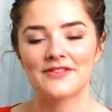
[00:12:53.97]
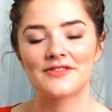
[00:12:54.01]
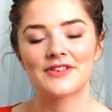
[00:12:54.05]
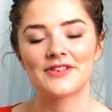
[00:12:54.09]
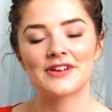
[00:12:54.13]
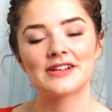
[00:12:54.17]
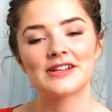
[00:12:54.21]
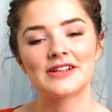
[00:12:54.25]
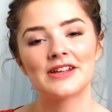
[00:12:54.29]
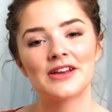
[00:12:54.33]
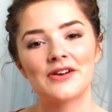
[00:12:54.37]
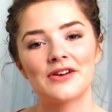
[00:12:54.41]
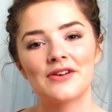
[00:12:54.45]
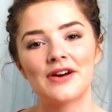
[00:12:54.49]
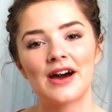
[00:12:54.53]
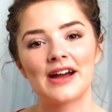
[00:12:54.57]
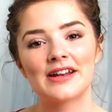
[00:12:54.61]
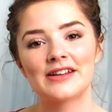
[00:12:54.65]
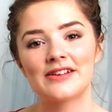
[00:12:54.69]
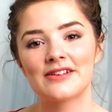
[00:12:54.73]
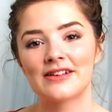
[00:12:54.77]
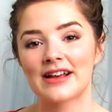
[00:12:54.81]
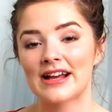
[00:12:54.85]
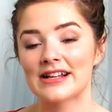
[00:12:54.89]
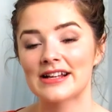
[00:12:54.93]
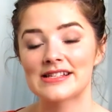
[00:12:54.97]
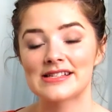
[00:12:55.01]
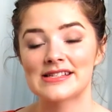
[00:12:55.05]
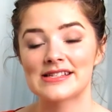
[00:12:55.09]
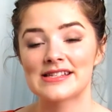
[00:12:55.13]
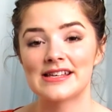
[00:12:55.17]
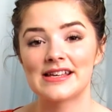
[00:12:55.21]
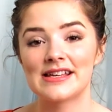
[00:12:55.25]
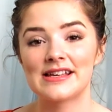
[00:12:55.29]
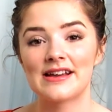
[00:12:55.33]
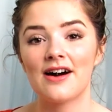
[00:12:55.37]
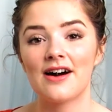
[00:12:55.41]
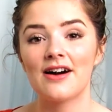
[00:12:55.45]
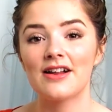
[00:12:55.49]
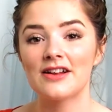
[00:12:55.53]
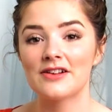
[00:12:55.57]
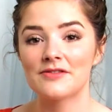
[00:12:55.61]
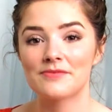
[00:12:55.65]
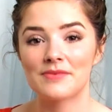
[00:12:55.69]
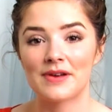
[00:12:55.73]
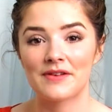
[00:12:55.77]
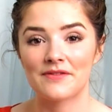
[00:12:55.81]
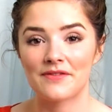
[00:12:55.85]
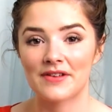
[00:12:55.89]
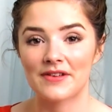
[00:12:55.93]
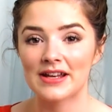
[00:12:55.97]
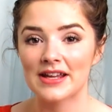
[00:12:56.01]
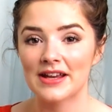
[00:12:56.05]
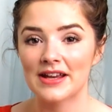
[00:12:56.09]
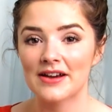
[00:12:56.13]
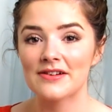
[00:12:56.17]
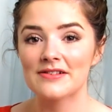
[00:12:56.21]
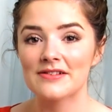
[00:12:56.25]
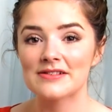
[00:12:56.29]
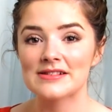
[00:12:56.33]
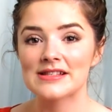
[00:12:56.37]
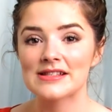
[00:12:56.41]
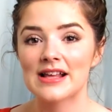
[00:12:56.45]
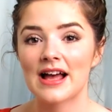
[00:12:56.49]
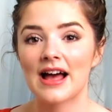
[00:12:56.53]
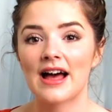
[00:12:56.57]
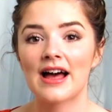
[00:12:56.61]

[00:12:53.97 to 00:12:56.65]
if you're new and you'll get to see all of my videos.